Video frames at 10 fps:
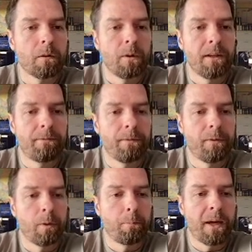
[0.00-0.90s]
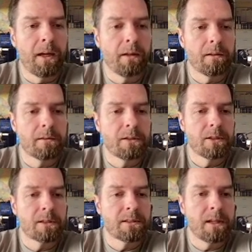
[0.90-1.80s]
if your bank is
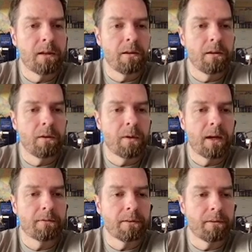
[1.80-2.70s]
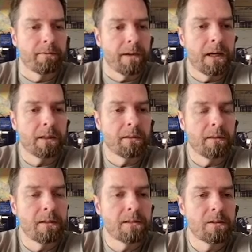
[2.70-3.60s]
just telling you after the fact,
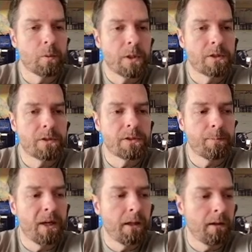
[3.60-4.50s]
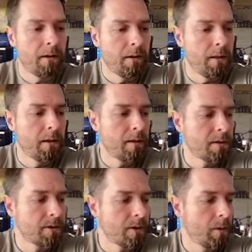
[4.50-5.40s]
this is what you spent, then
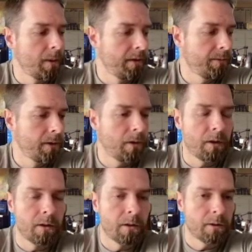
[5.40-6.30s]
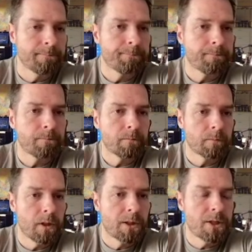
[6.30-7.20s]
there's no way for you to
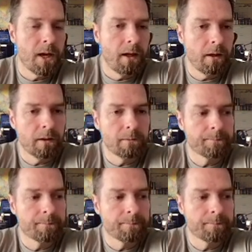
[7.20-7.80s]
check